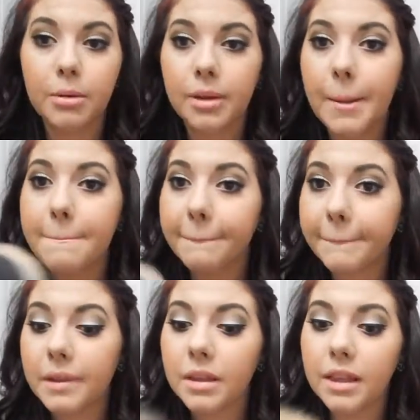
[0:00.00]
but
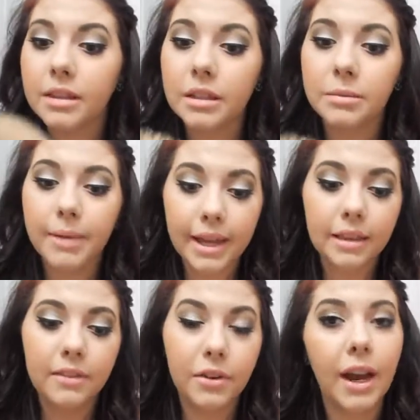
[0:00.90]
it says
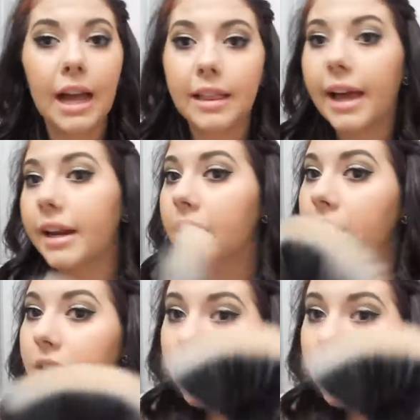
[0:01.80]
mainly for highlighting.